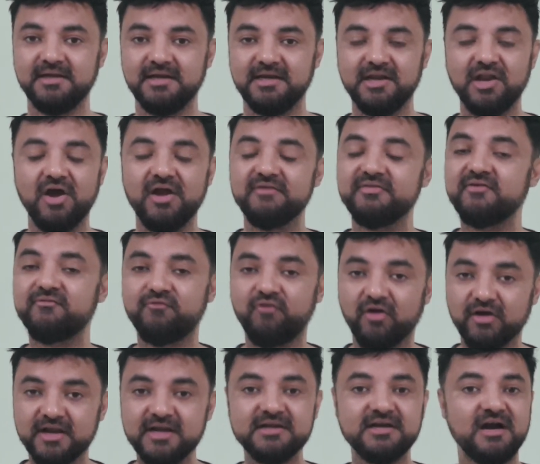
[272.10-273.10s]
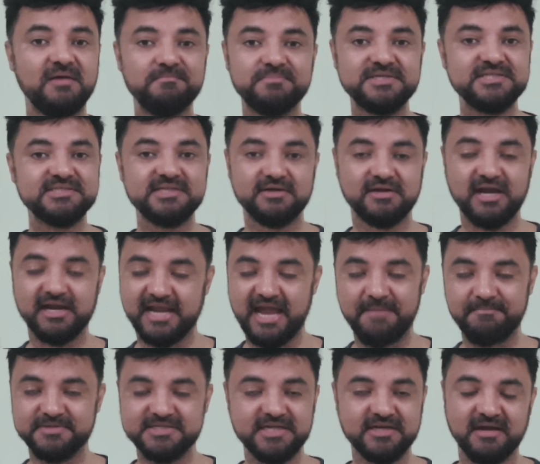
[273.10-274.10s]
Now, if the foreign campuses
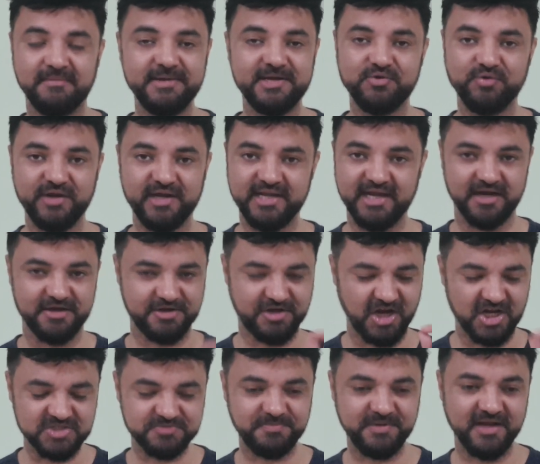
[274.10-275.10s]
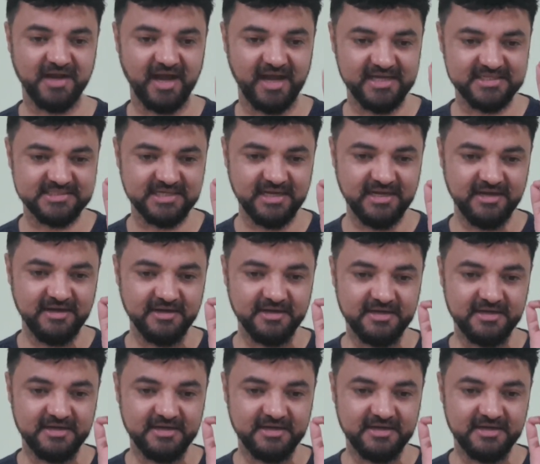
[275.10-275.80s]
are coming to India, trust me guys,